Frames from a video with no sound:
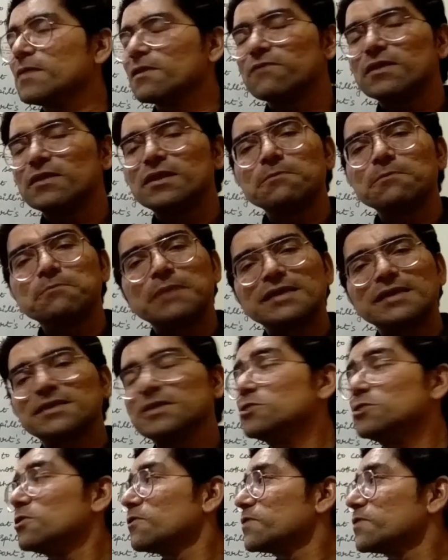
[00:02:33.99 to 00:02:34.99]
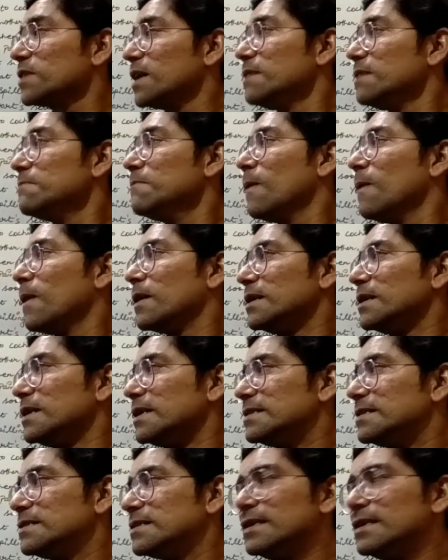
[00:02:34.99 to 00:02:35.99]
with the passage of time
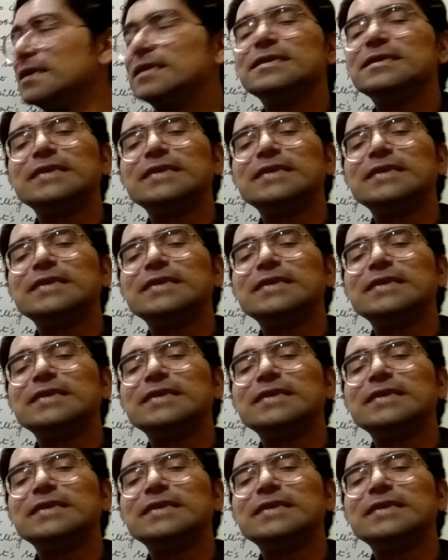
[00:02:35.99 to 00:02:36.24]
is